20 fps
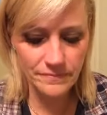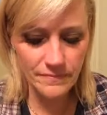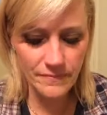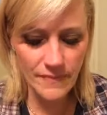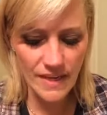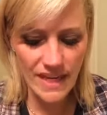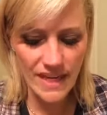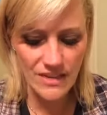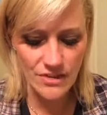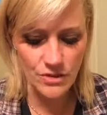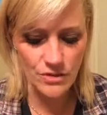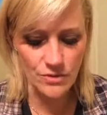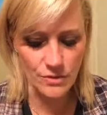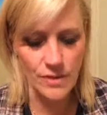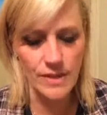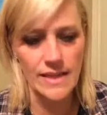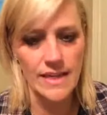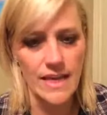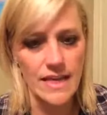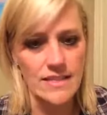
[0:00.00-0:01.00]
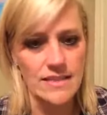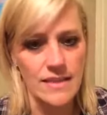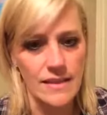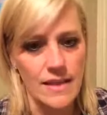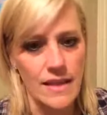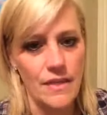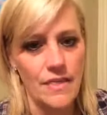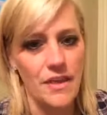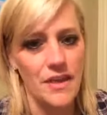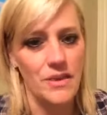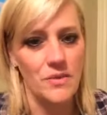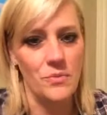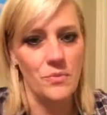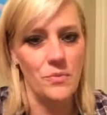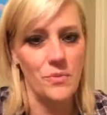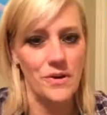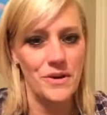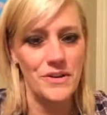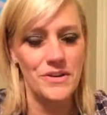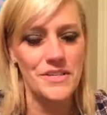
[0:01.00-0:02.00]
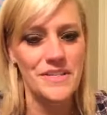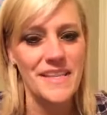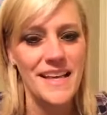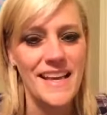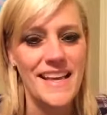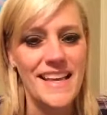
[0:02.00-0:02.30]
because there's really nothing worse